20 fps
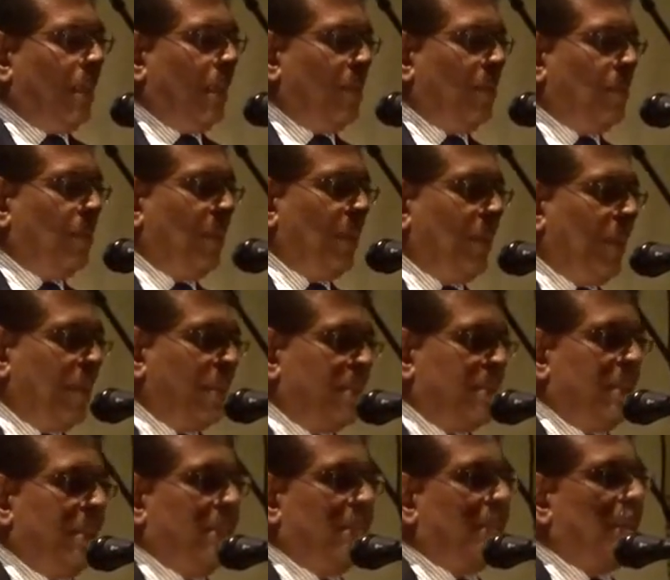If we had
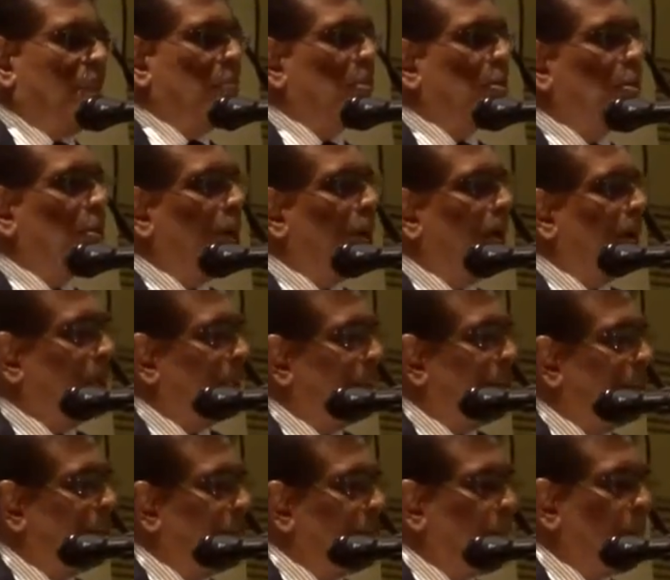just kept quiet,
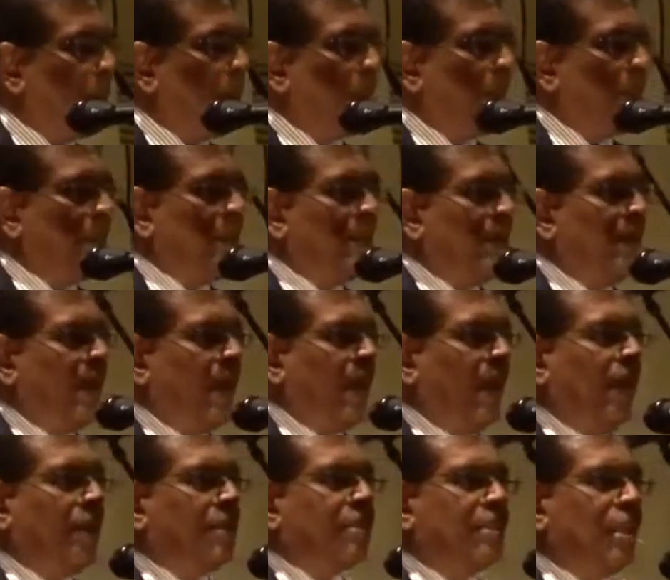
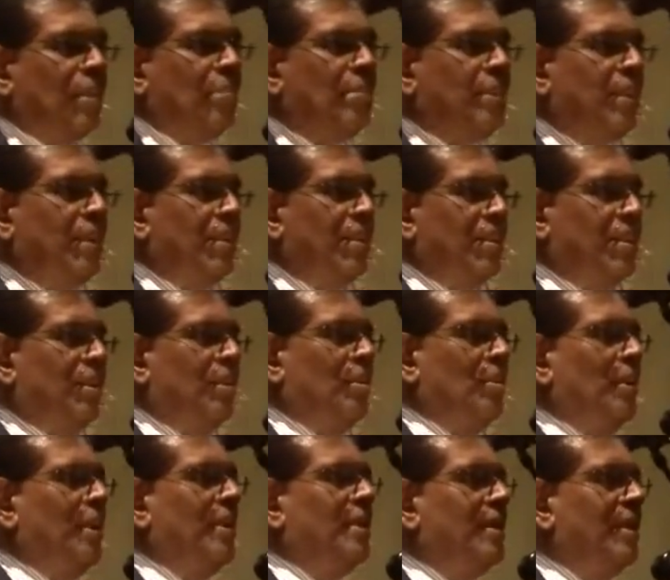accepting the
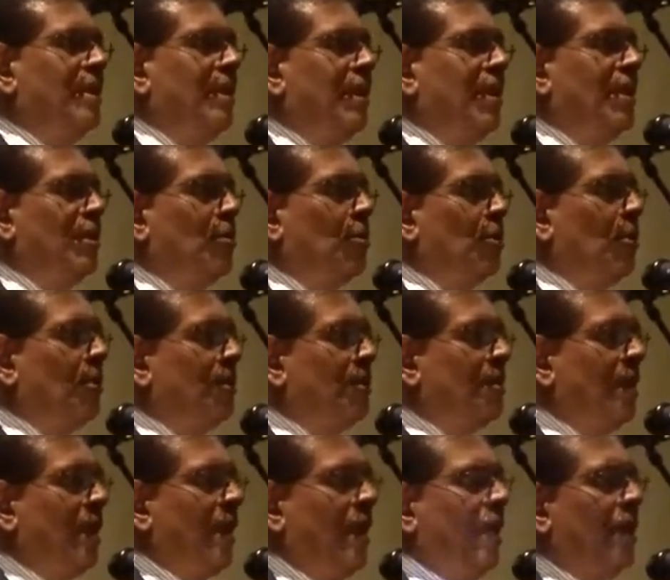situation
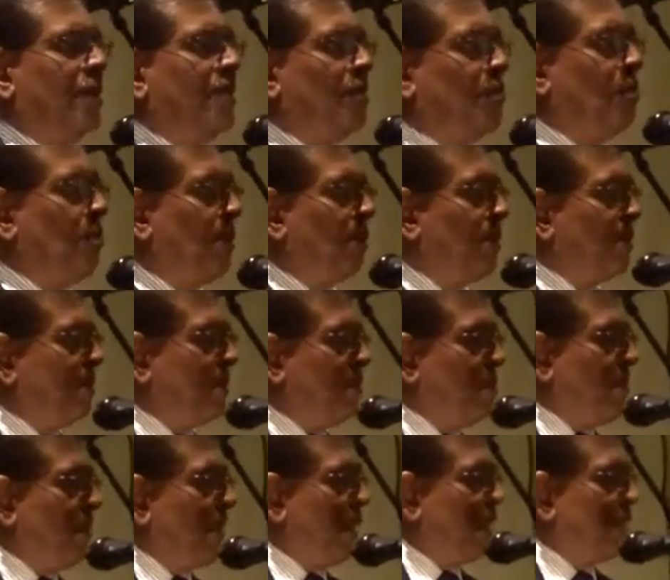as it was
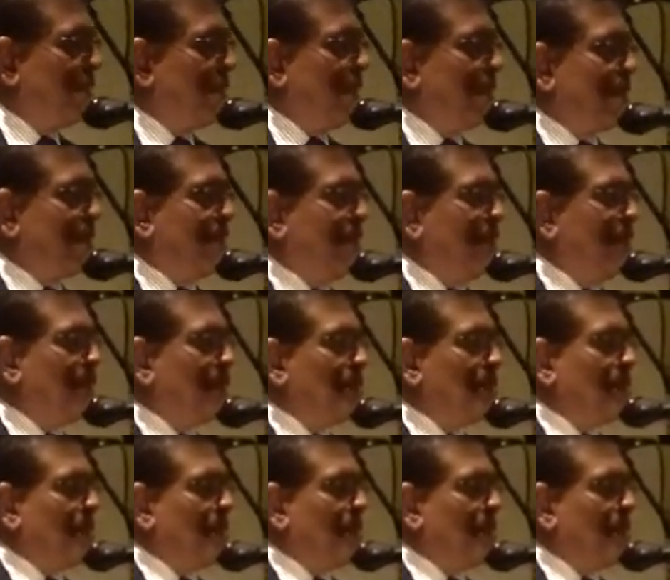at that time,